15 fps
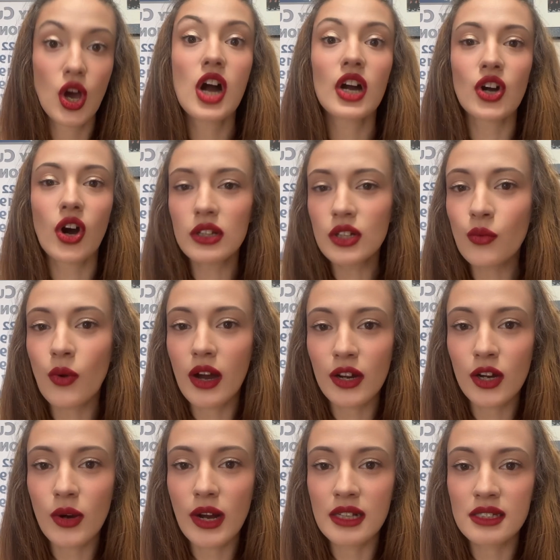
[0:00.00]
Colorado
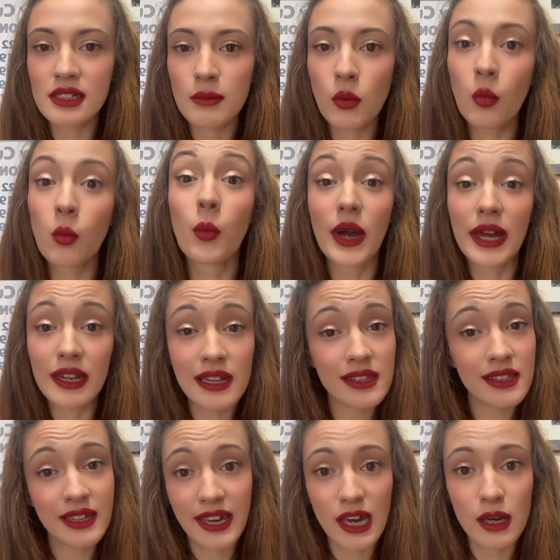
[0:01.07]
ends up winning the
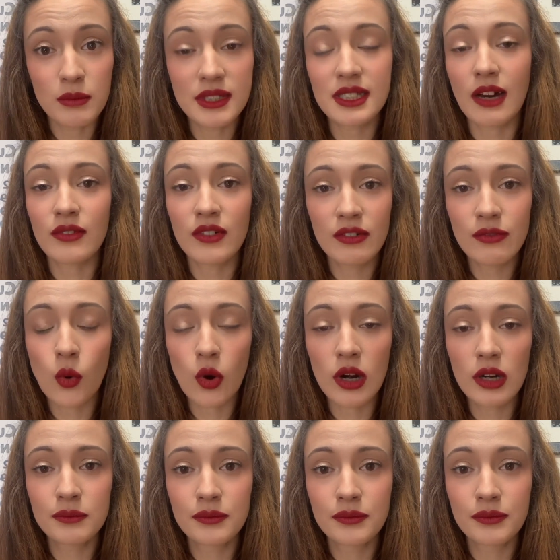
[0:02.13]
game 7-4,
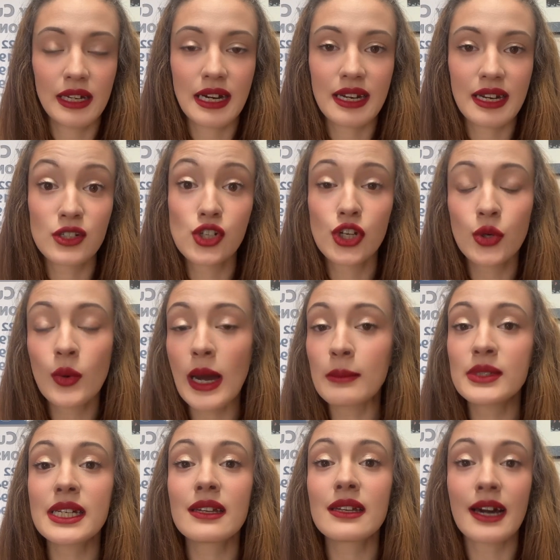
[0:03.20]
adding 2
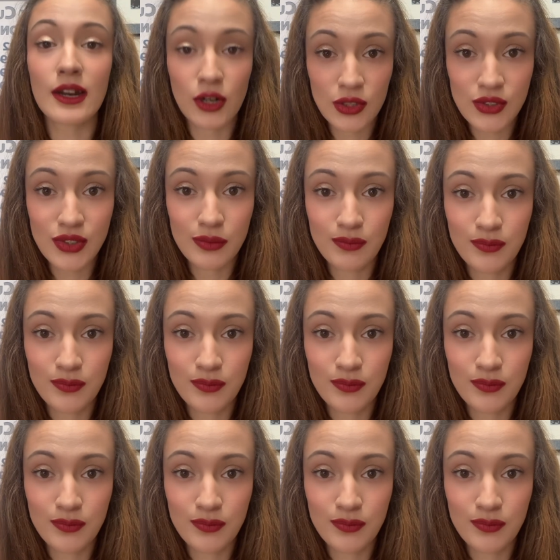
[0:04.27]
empty netters.